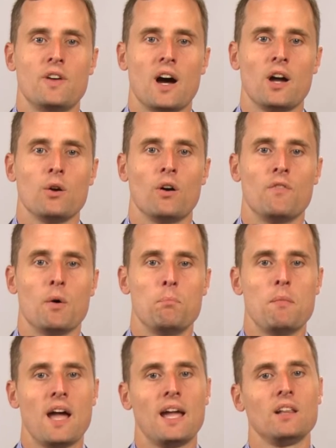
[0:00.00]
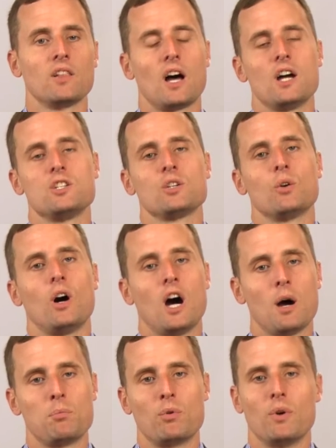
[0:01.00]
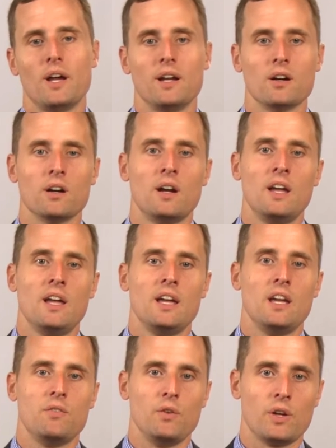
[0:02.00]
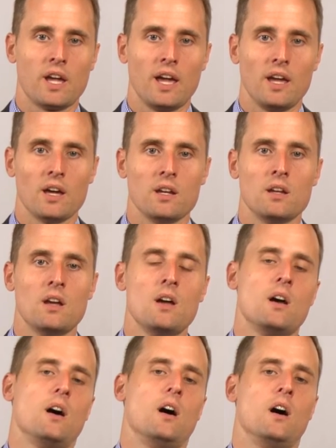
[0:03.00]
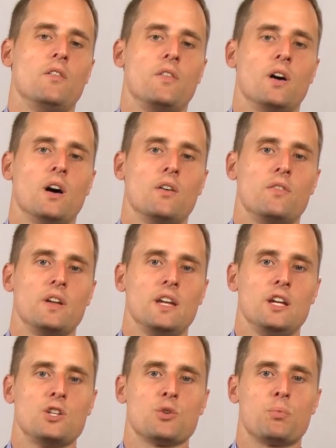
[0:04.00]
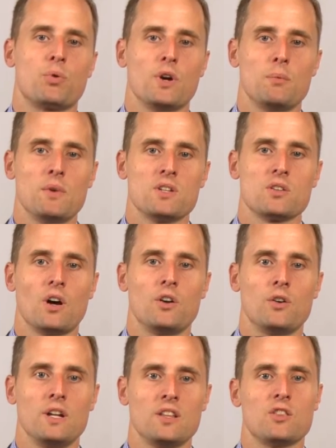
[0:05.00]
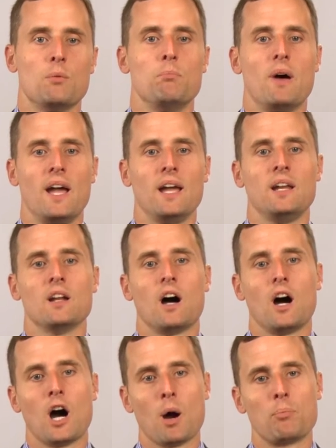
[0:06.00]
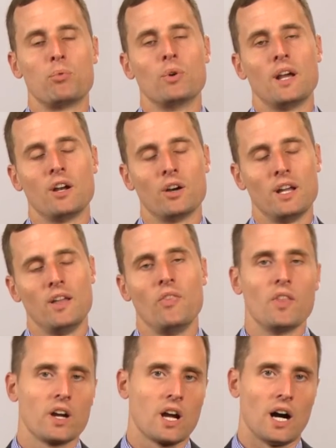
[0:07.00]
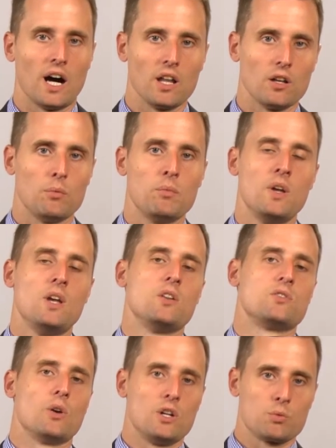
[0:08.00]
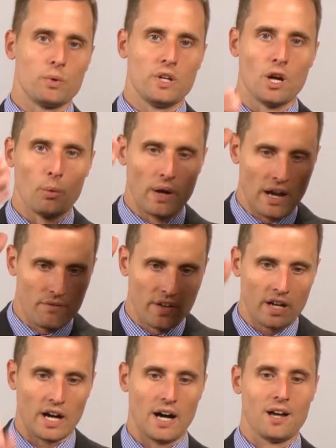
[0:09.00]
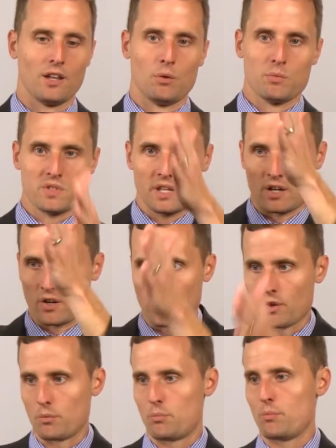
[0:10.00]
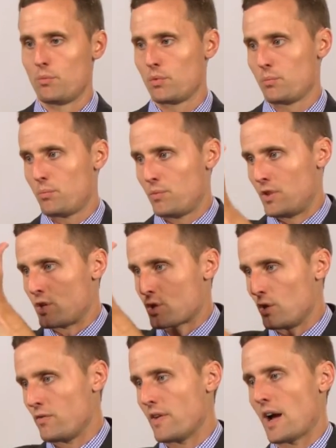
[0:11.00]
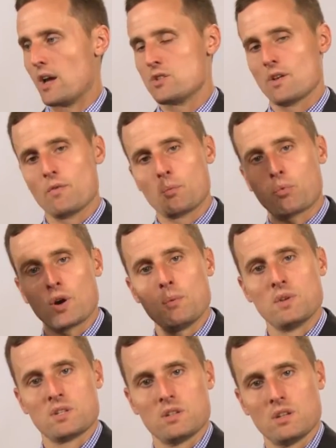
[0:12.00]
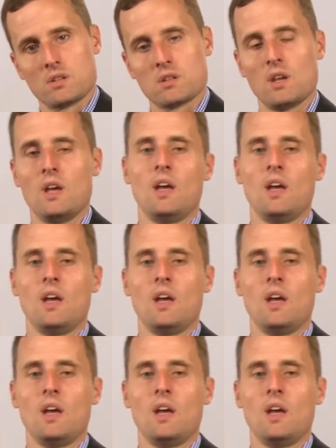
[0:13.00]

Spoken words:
value of the main logical operator, if you can, of each premise underneath the main operator in the column. So as we know, we have the columns that are the truth values of the premises.